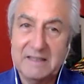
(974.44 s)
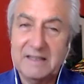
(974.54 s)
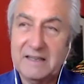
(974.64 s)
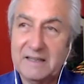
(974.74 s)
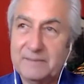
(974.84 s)

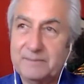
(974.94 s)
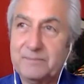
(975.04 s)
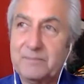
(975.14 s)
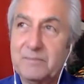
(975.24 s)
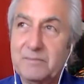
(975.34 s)

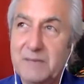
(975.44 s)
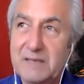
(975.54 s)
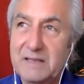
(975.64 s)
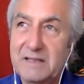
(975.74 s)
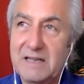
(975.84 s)

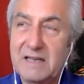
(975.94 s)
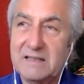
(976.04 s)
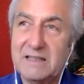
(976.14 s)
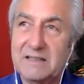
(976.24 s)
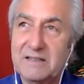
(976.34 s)
But you
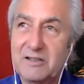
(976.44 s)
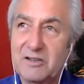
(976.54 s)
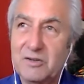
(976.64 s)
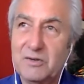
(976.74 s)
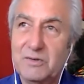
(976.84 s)
can't take the
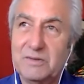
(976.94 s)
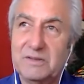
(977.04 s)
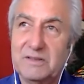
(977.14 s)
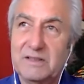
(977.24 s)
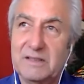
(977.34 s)
Q
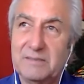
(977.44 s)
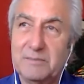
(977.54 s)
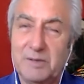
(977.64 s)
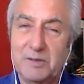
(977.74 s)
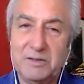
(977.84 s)

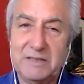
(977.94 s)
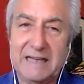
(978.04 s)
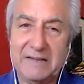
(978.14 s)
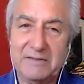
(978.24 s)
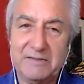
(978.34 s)
posts
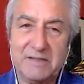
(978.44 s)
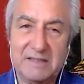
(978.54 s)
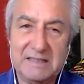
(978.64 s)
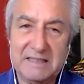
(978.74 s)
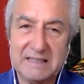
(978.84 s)
out of
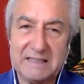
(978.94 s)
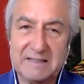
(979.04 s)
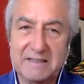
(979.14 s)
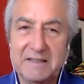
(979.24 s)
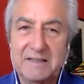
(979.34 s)

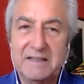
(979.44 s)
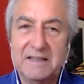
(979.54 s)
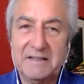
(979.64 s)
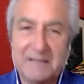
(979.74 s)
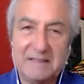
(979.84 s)
context
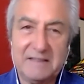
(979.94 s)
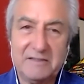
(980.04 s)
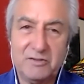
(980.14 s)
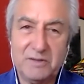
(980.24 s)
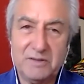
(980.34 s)
and think
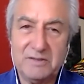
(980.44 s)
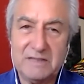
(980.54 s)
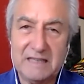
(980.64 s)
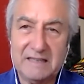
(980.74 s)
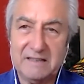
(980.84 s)
that you
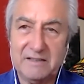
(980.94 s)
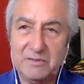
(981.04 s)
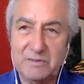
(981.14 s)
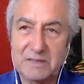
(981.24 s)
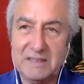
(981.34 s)
understand it.
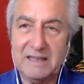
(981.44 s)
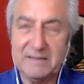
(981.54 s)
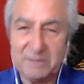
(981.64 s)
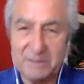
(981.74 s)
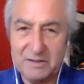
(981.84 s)
You really
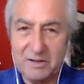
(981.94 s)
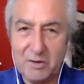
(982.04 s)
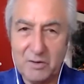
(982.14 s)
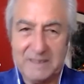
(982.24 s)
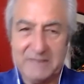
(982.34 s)
have to
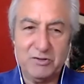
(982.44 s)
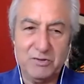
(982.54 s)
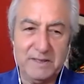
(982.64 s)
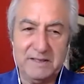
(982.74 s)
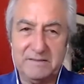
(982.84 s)
go
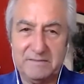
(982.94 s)
into it